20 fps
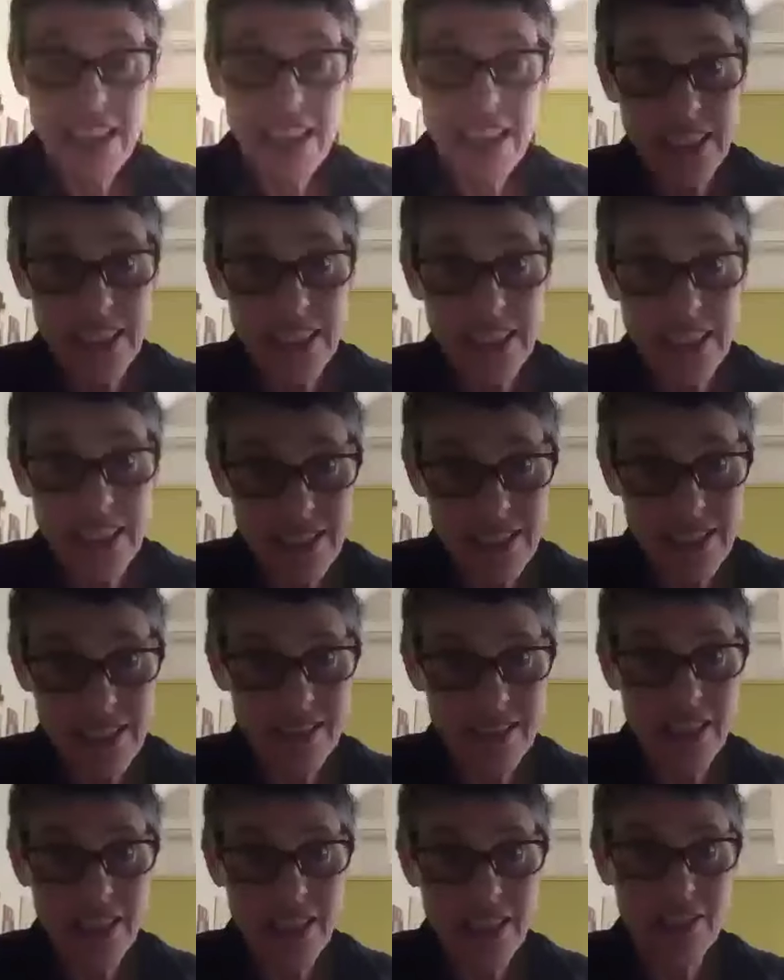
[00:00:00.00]

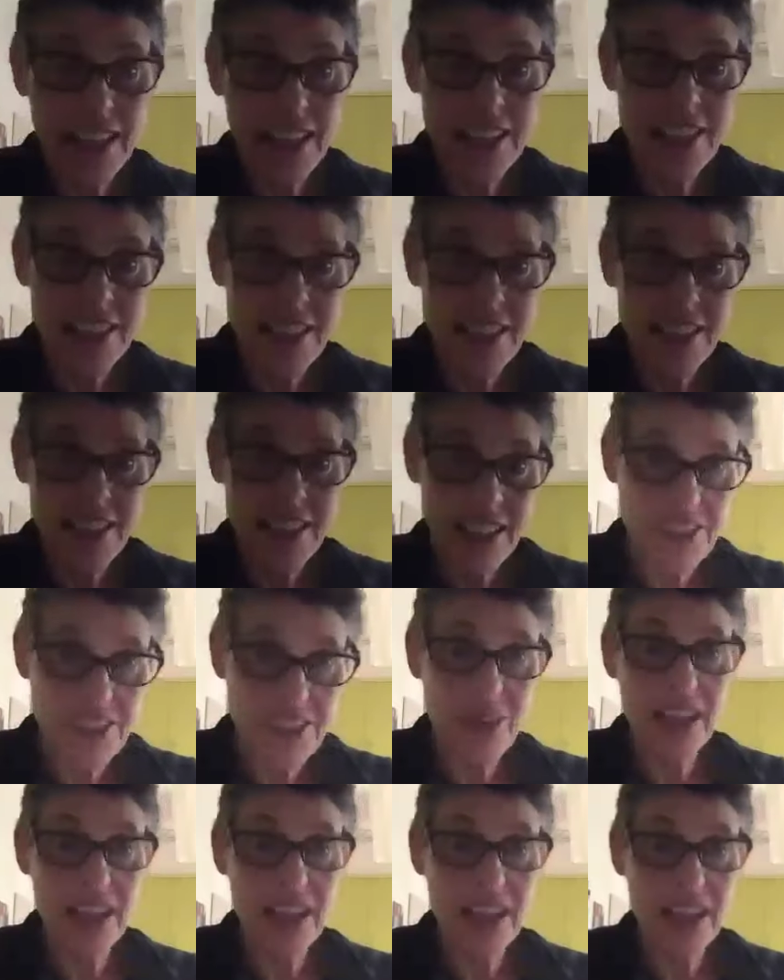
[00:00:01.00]
scenes. There are 8
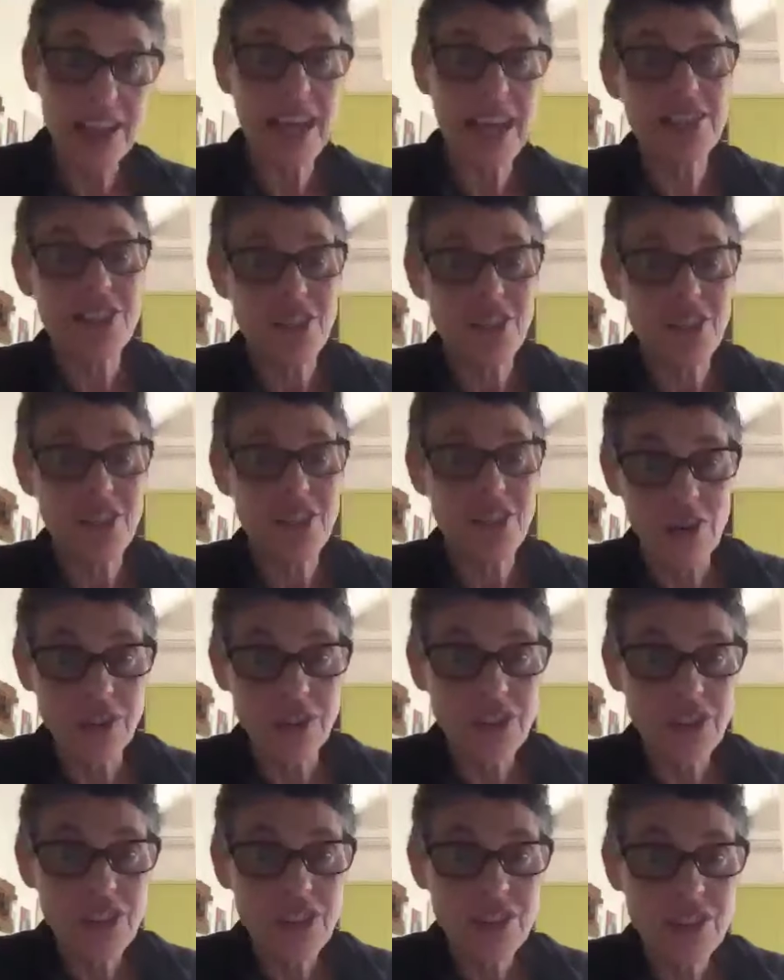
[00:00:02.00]
scenes, around 8
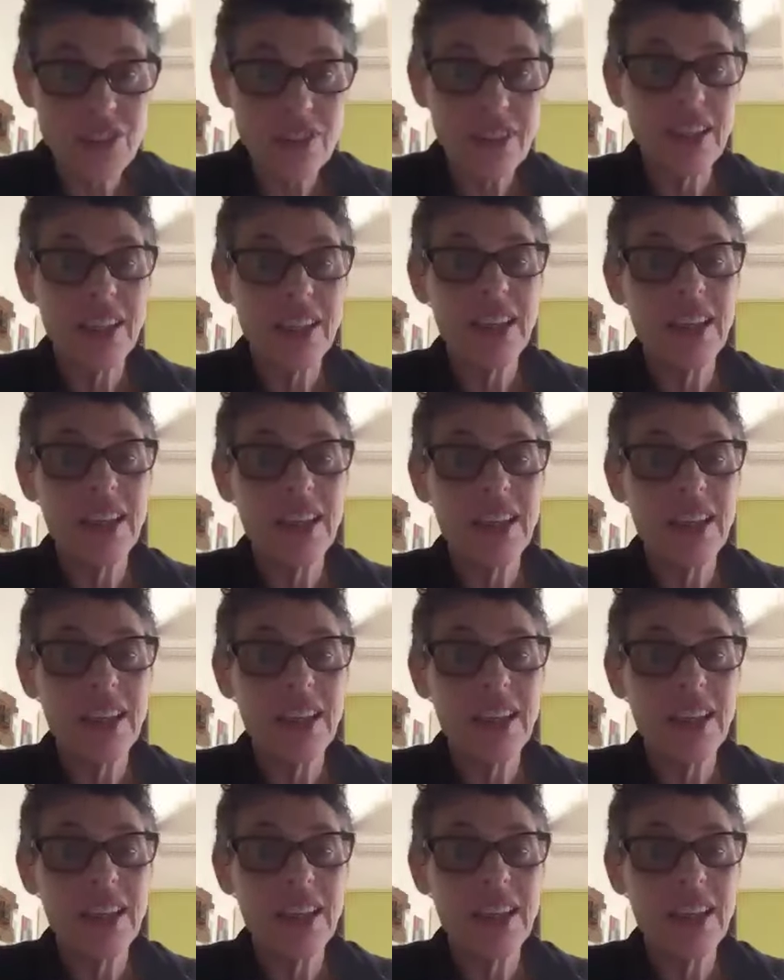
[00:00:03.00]
songs,